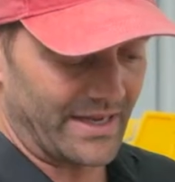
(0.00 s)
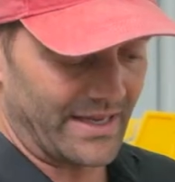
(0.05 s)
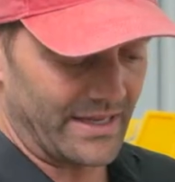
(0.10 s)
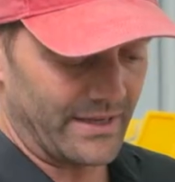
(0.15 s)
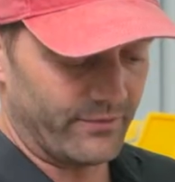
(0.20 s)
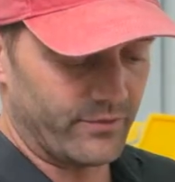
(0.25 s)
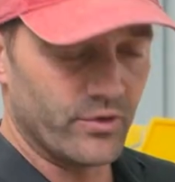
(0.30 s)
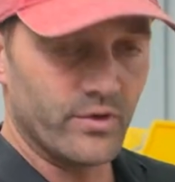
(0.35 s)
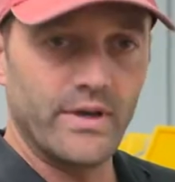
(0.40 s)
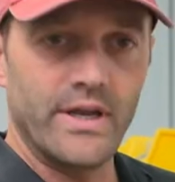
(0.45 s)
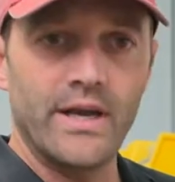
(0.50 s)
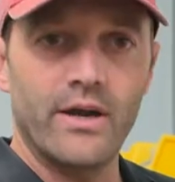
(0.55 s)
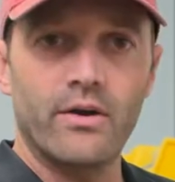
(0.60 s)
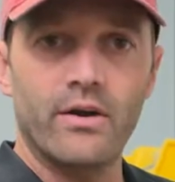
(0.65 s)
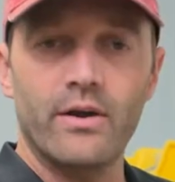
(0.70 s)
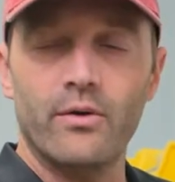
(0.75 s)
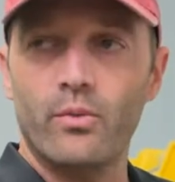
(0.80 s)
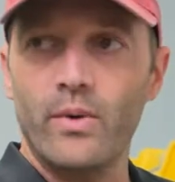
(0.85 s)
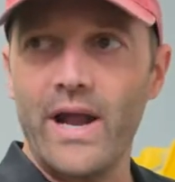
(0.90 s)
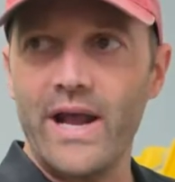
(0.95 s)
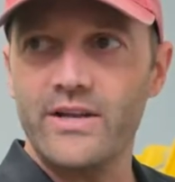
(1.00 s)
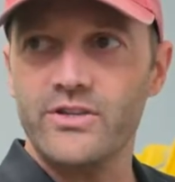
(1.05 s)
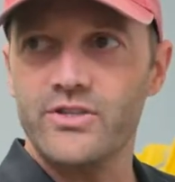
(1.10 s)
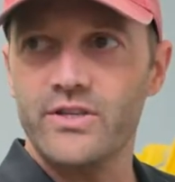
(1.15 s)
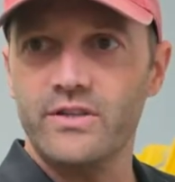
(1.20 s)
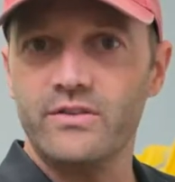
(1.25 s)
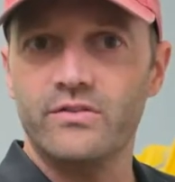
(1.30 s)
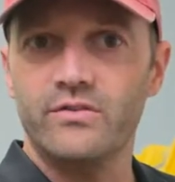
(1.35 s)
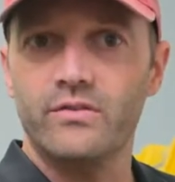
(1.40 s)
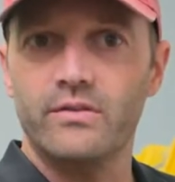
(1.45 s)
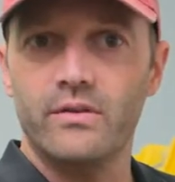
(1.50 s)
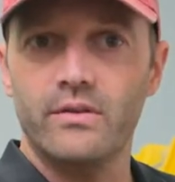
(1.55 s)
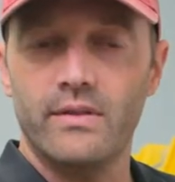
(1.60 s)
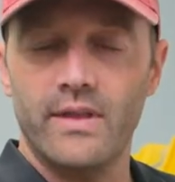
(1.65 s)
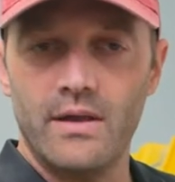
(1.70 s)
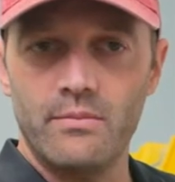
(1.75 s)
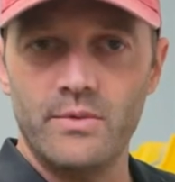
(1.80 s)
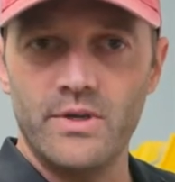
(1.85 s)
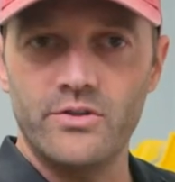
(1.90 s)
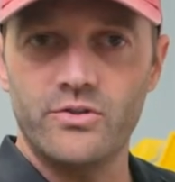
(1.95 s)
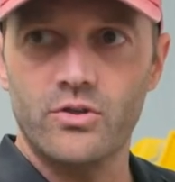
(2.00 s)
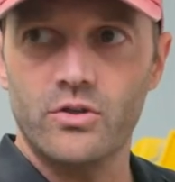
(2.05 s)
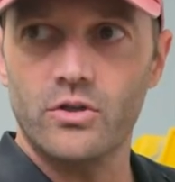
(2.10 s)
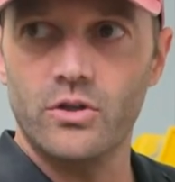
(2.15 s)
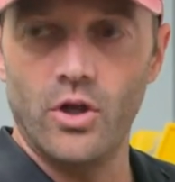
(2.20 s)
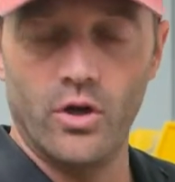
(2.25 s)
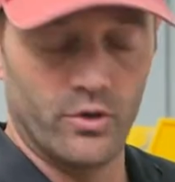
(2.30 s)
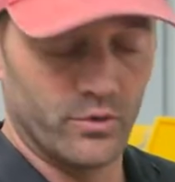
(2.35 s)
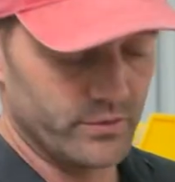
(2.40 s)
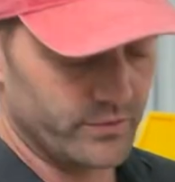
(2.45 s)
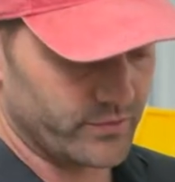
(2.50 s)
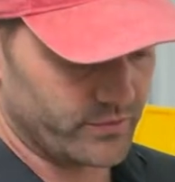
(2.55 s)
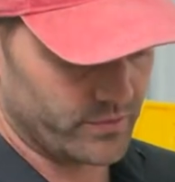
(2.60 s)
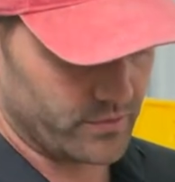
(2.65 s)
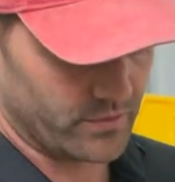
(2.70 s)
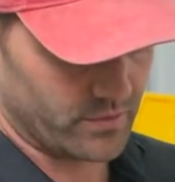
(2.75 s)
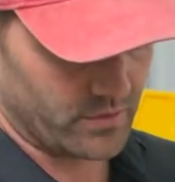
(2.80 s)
If you can hear it, it ratchets. That means you're closed.